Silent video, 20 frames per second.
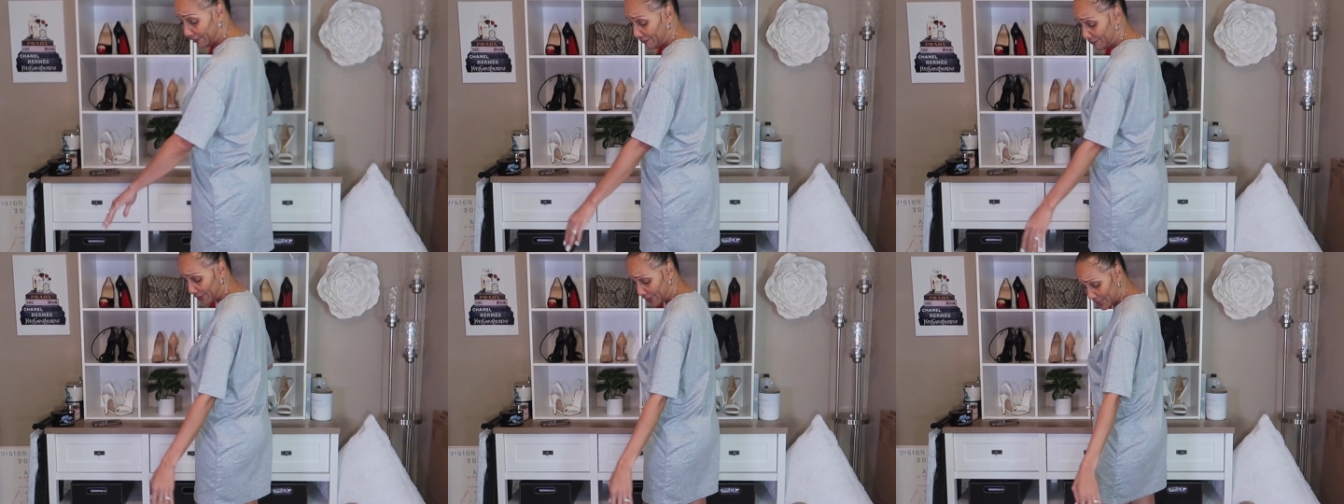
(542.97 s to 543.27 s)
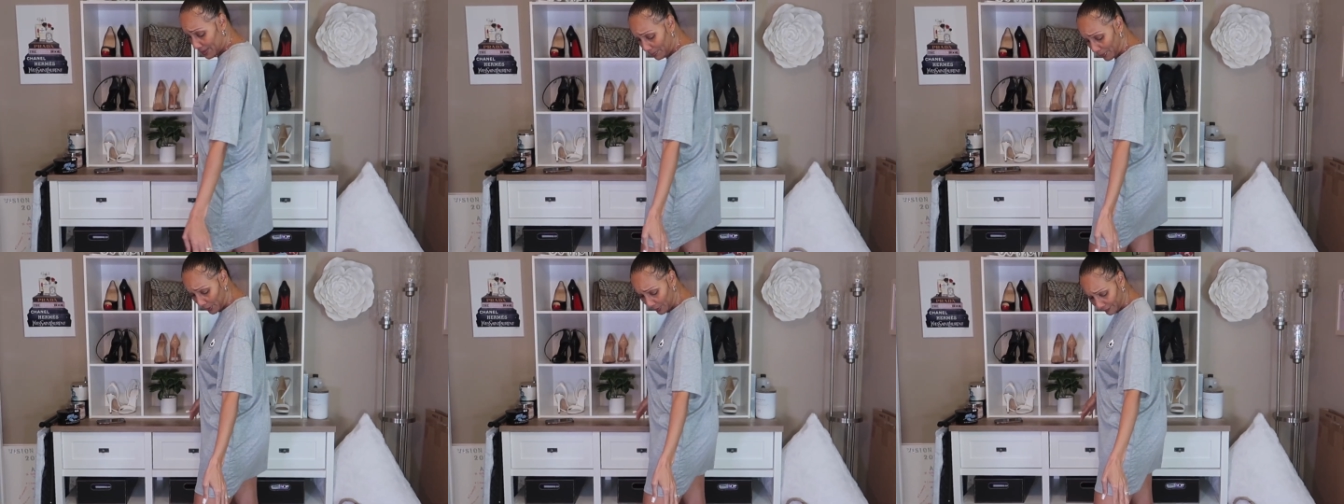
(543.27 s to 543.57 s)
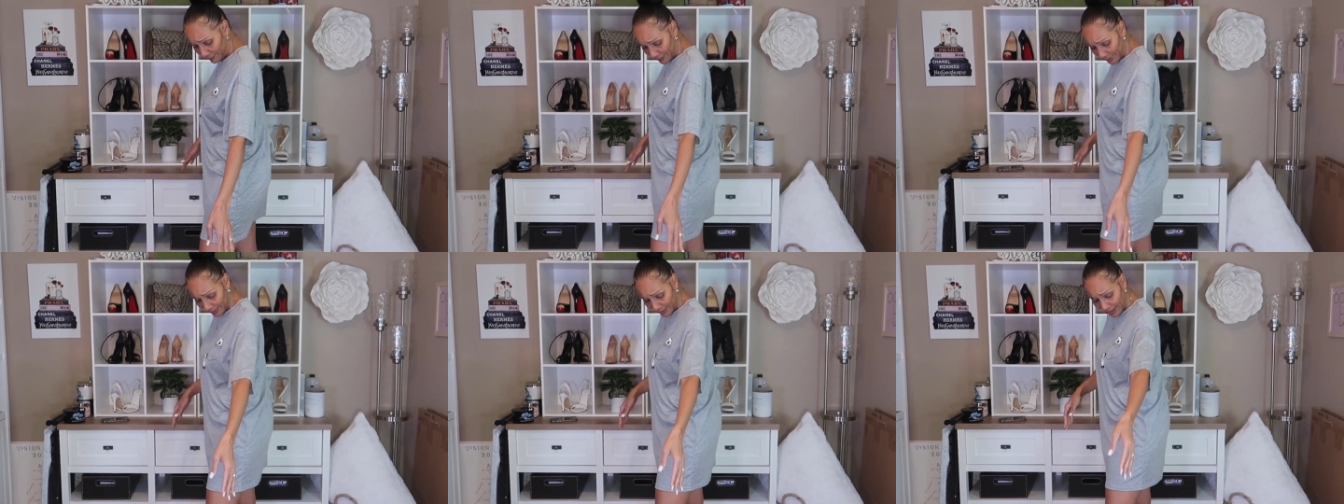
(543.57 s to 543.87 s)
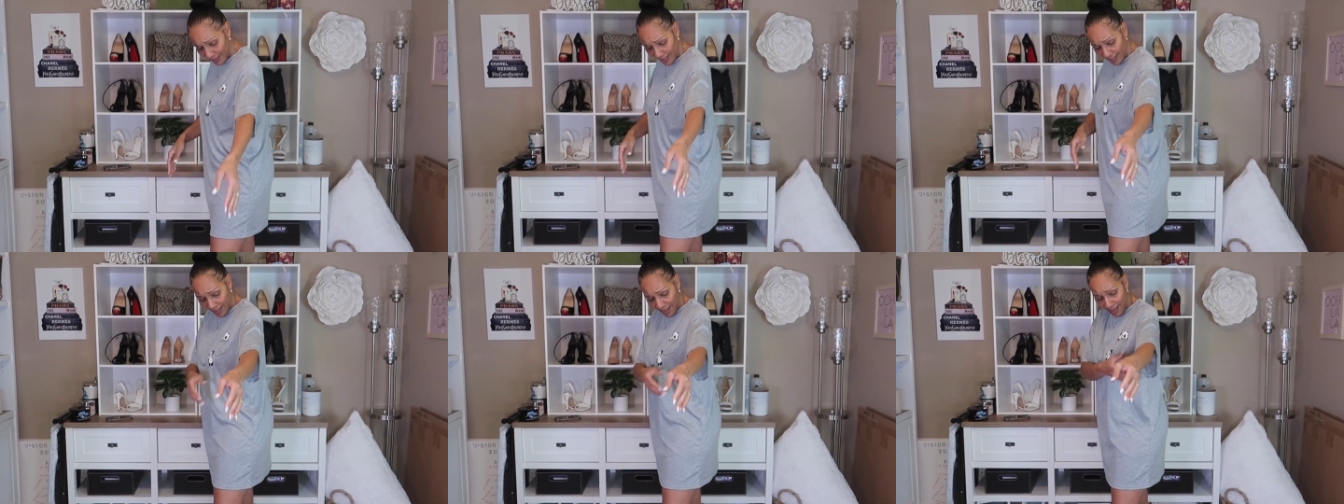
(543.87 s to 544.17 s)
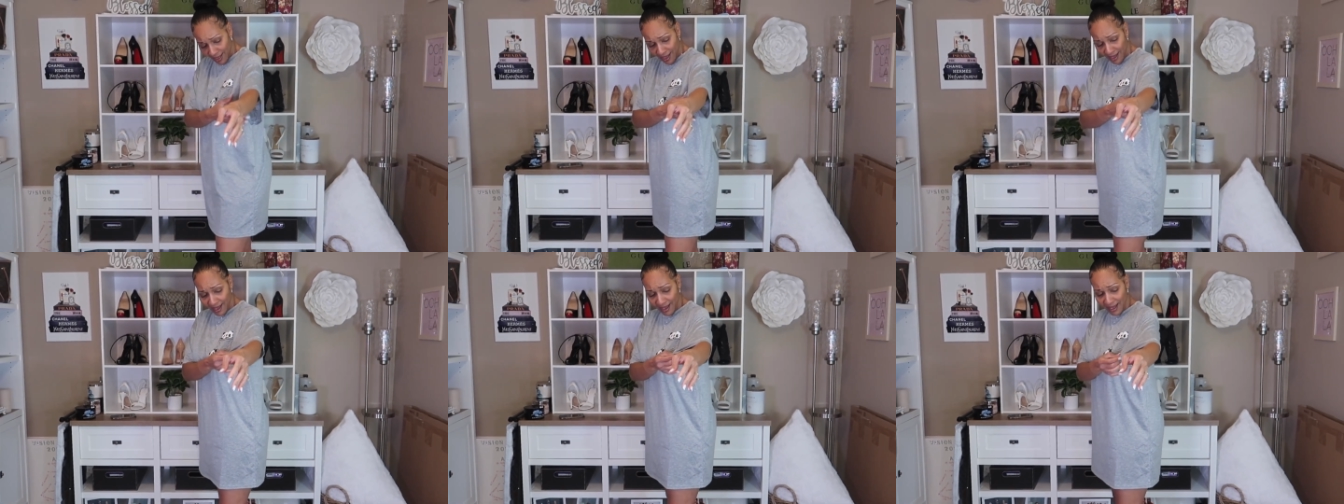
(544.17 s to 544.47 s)
It fits perfect.
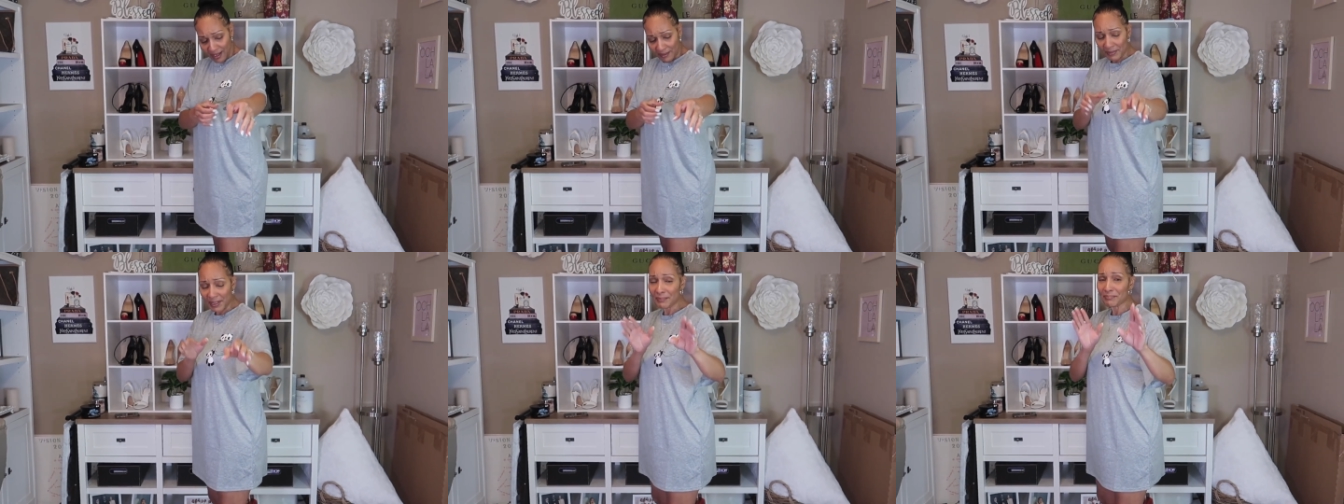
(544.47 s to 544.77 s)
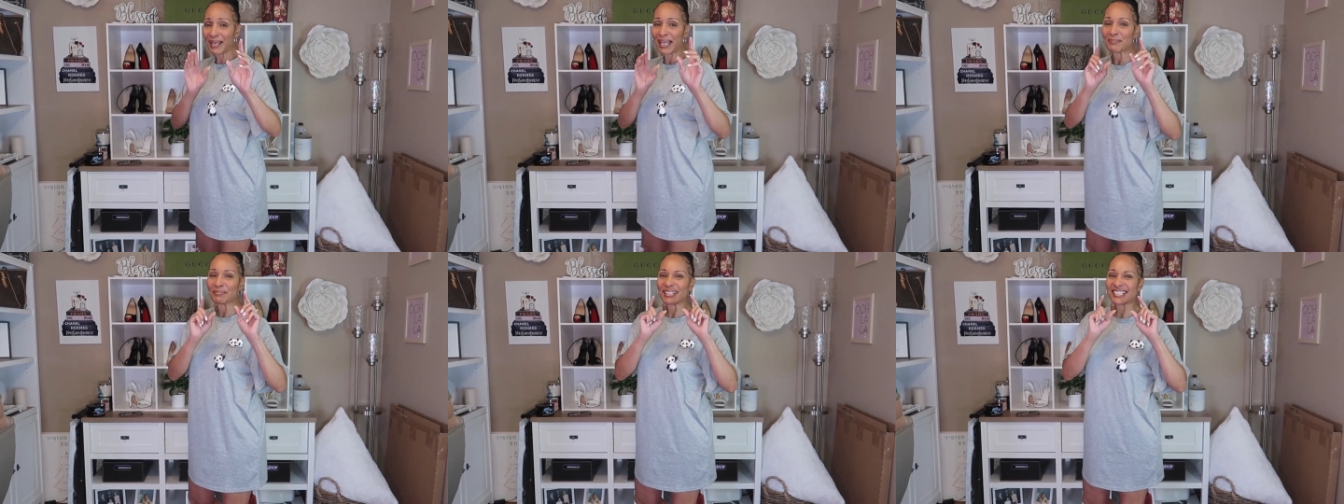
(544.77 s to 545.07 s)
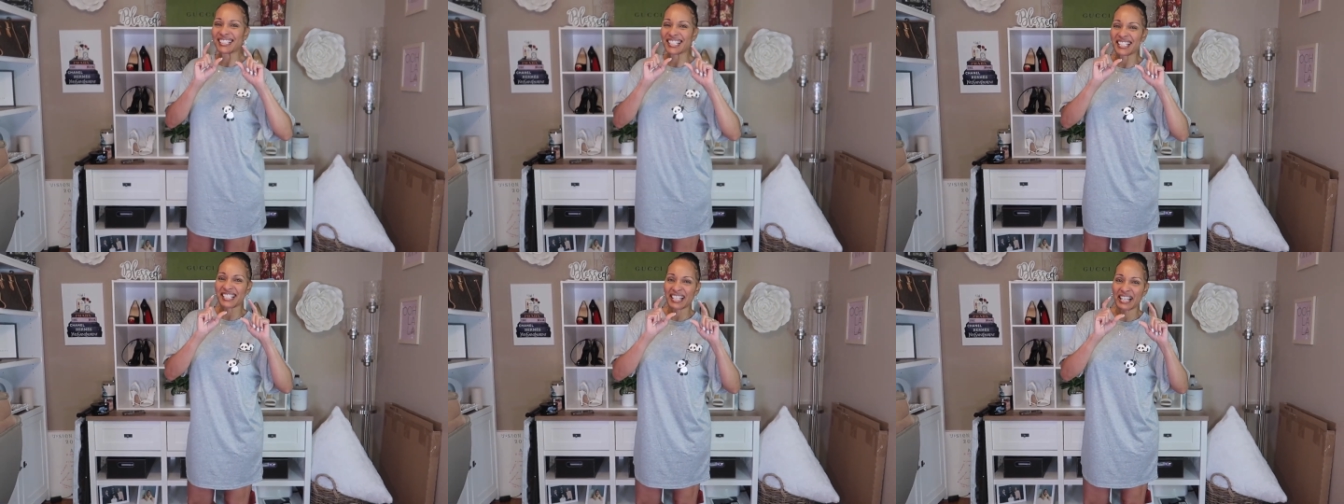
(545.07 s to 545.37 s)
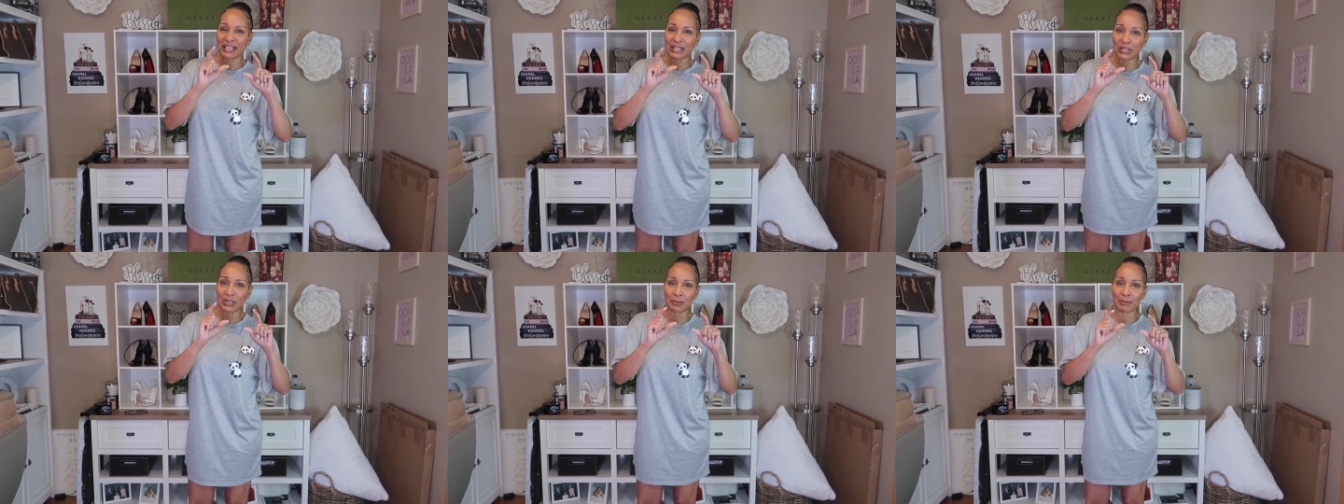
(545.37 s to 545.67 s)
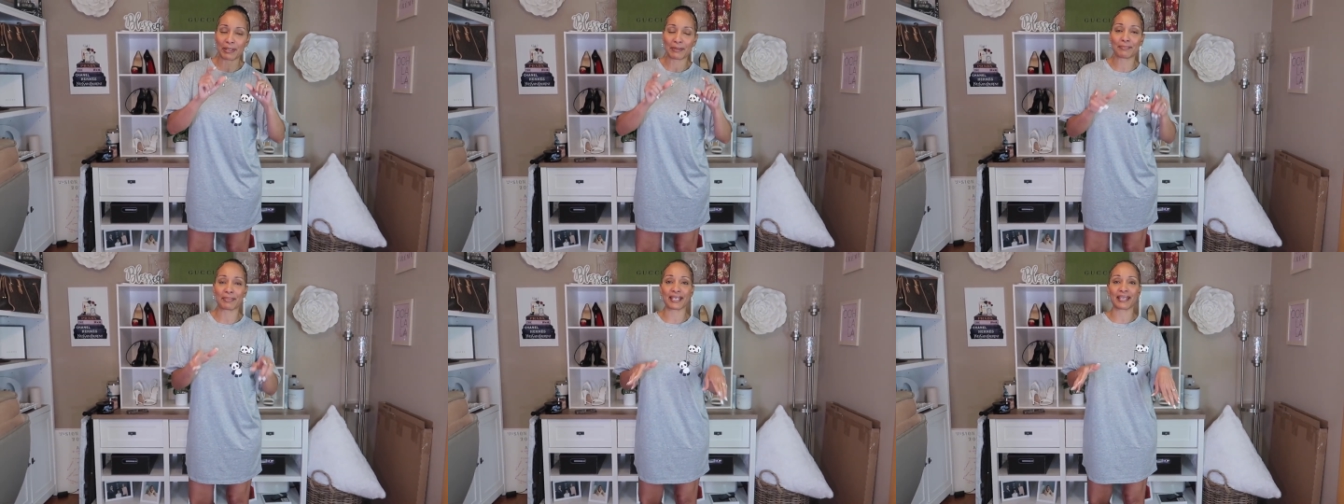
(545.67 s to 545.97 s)
Um, it may be just a little
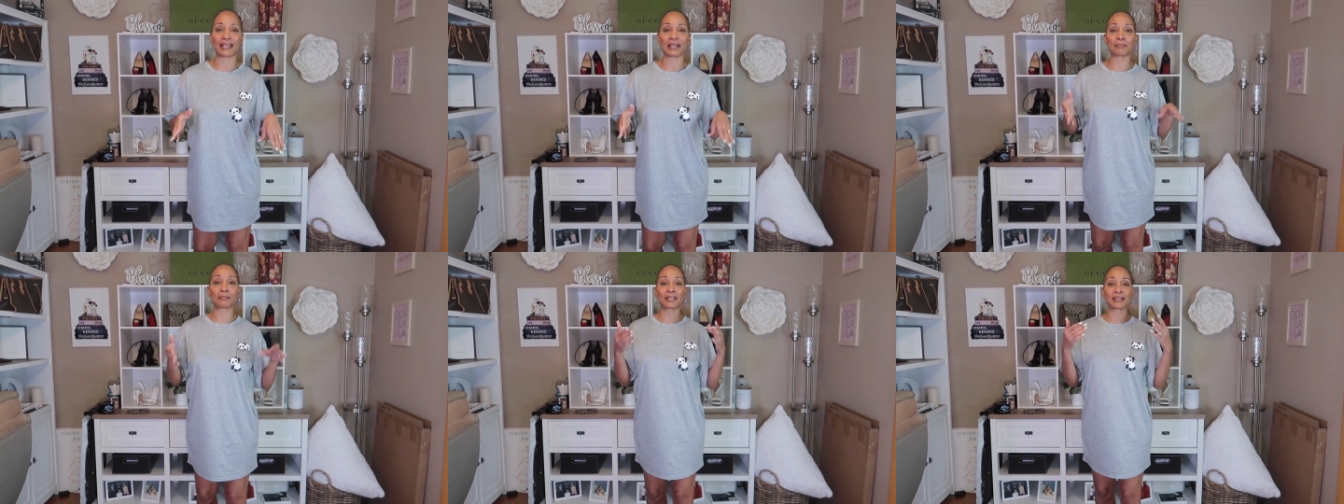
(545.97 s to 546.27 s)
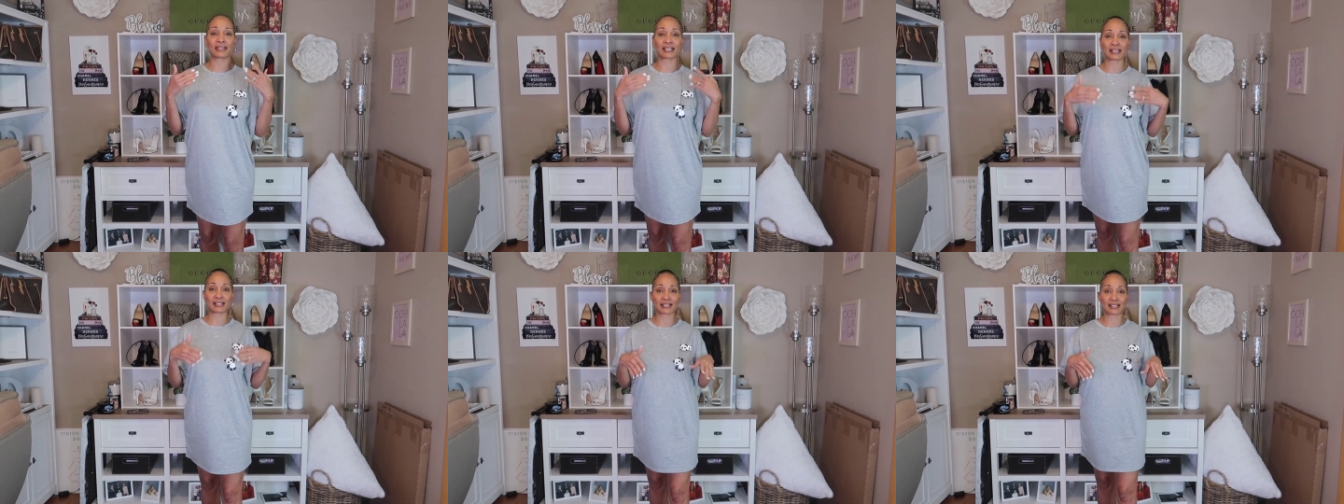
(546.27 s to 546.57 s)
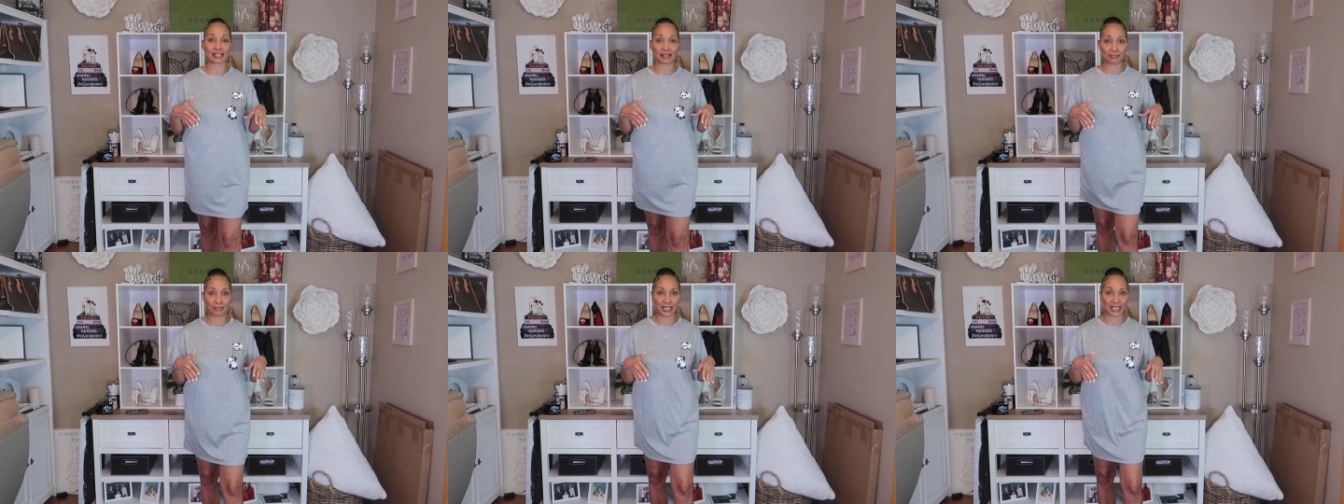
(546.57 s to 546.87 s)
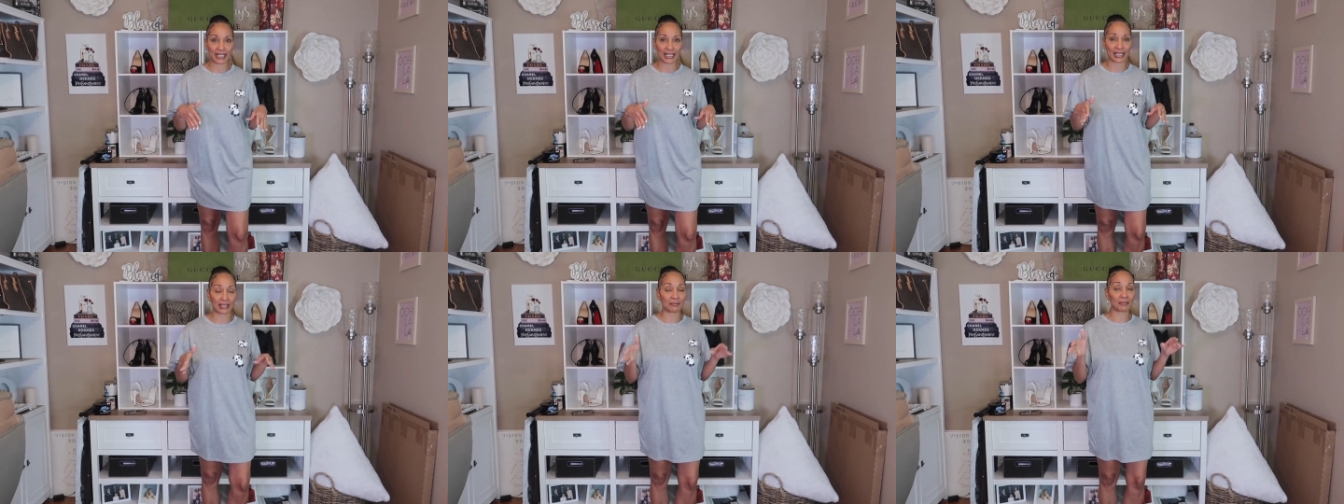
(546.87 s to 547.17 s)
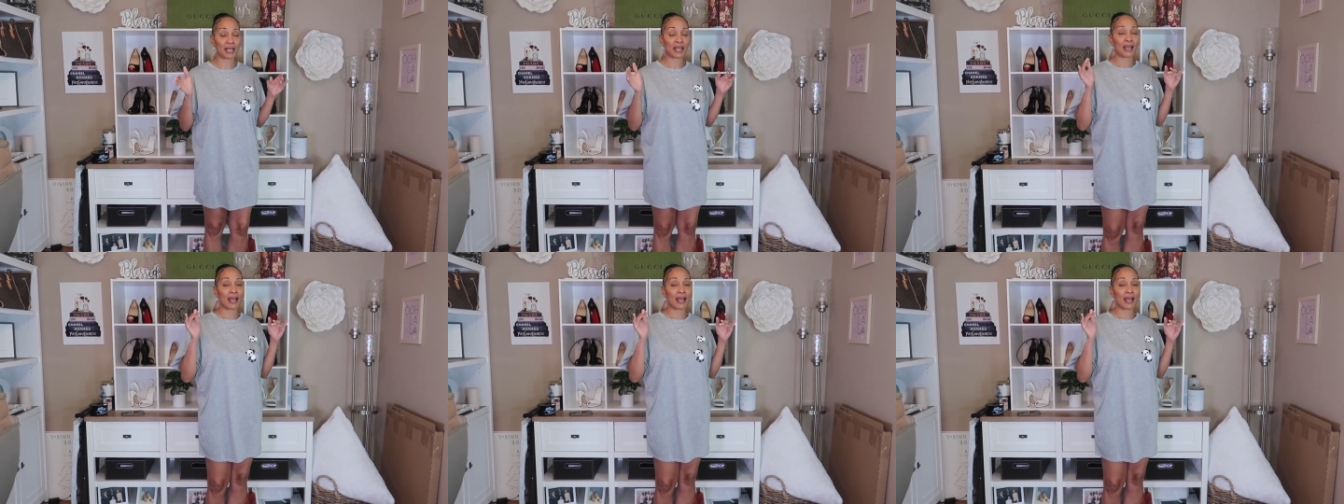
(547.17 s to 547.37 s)
bit big, but this is a medium.